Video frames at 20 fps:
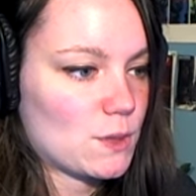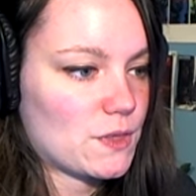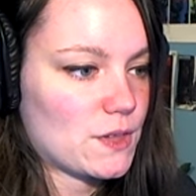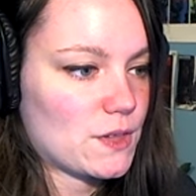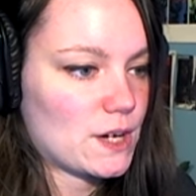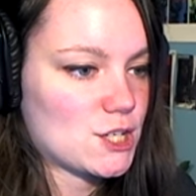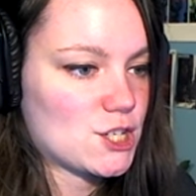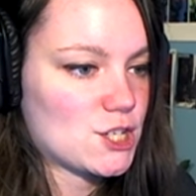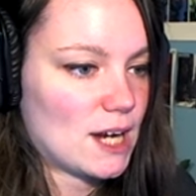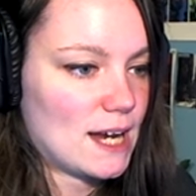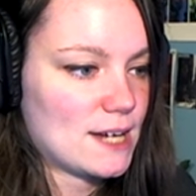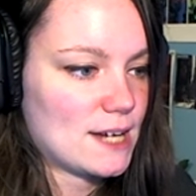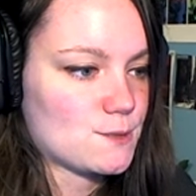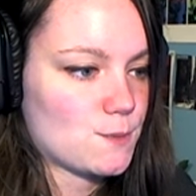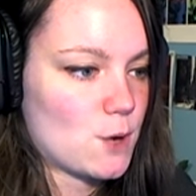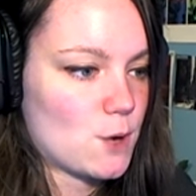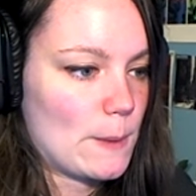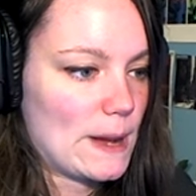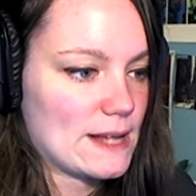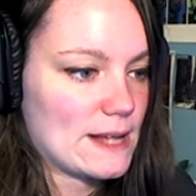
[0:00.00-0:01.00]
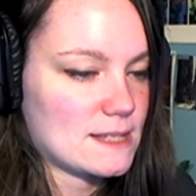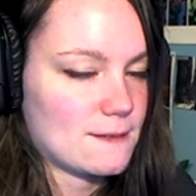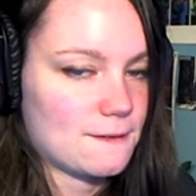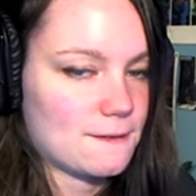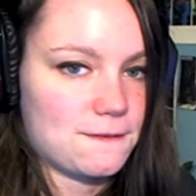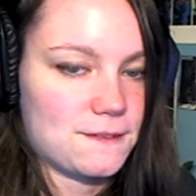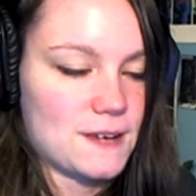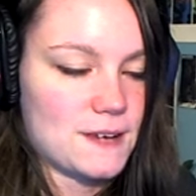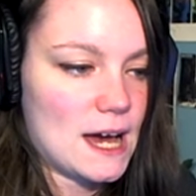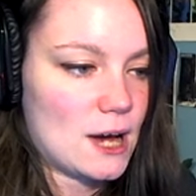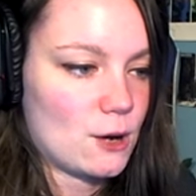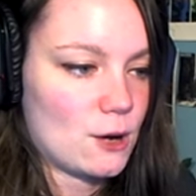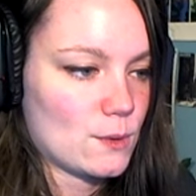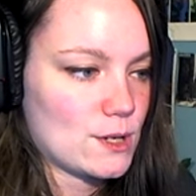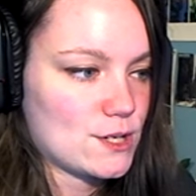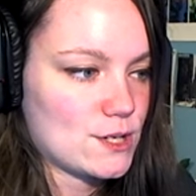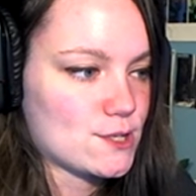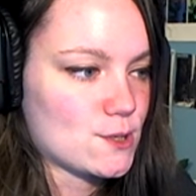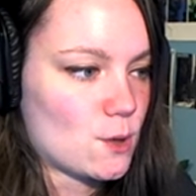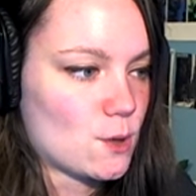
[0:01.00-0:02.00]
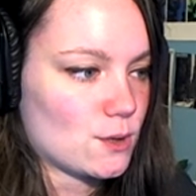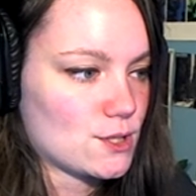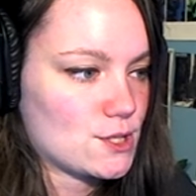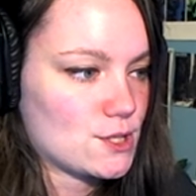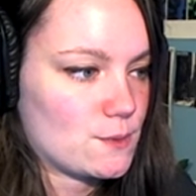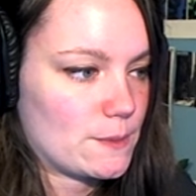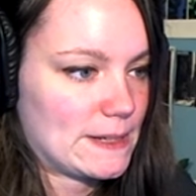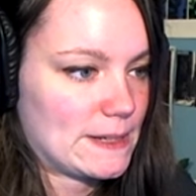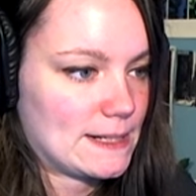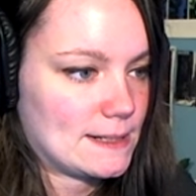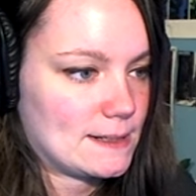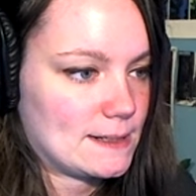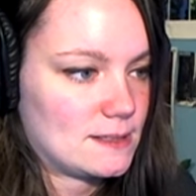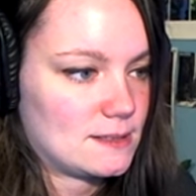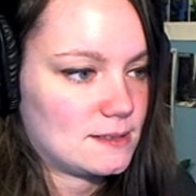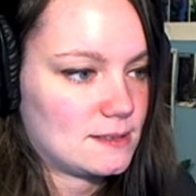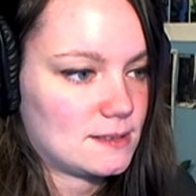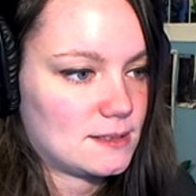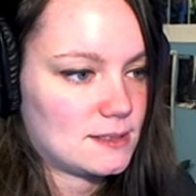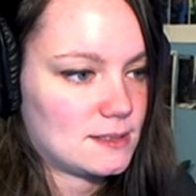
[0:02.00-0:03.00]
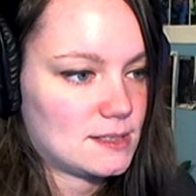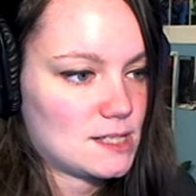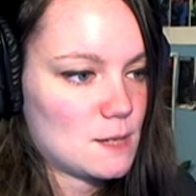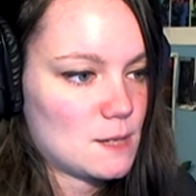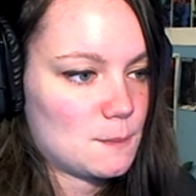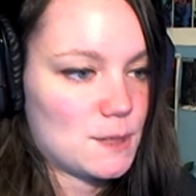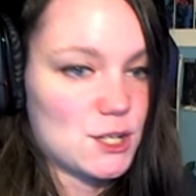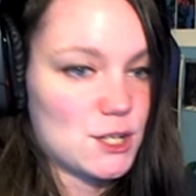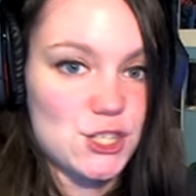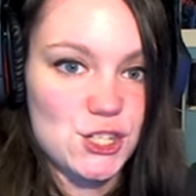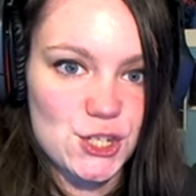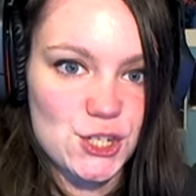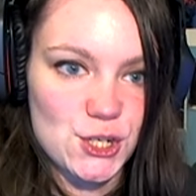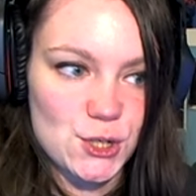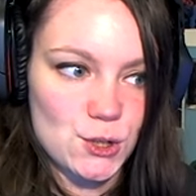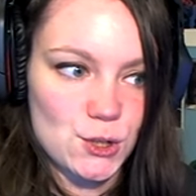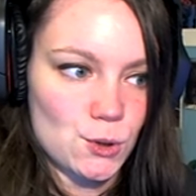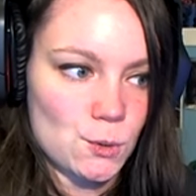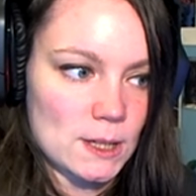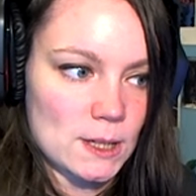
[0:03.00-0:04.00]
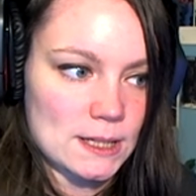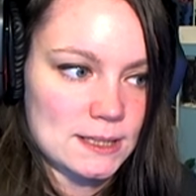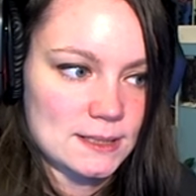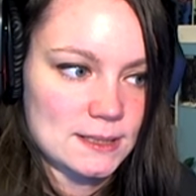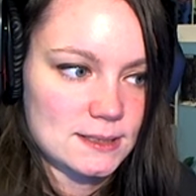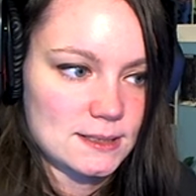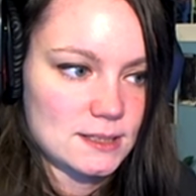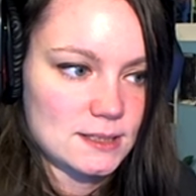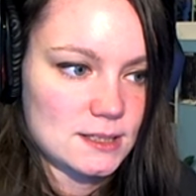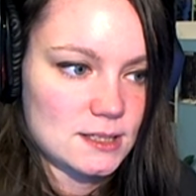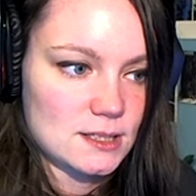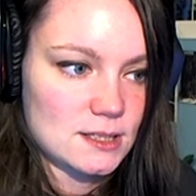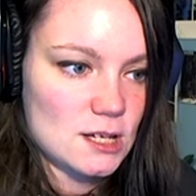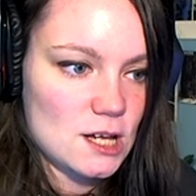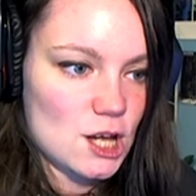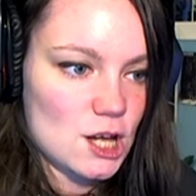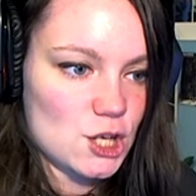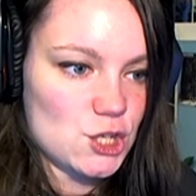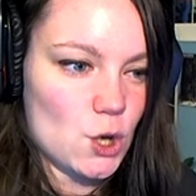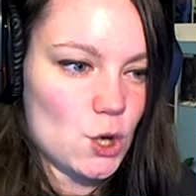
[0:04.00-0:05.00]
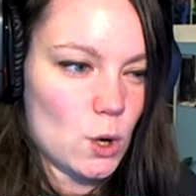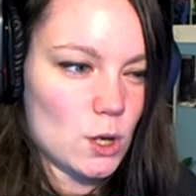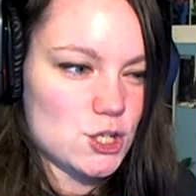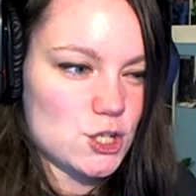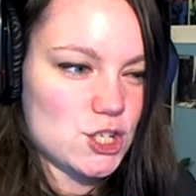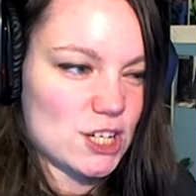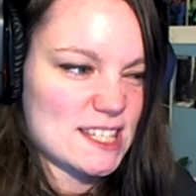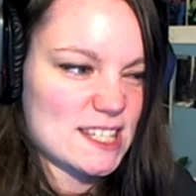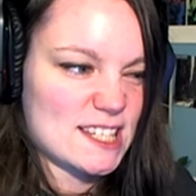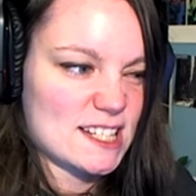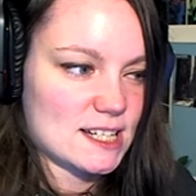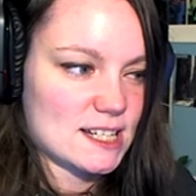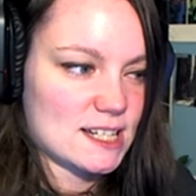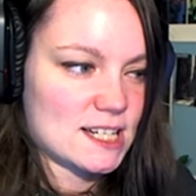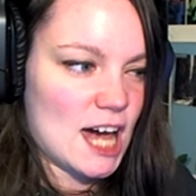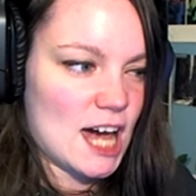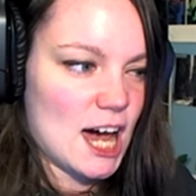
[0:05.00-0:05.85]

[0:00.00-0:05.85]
with our giant robots and flowery swords. But you, you're just a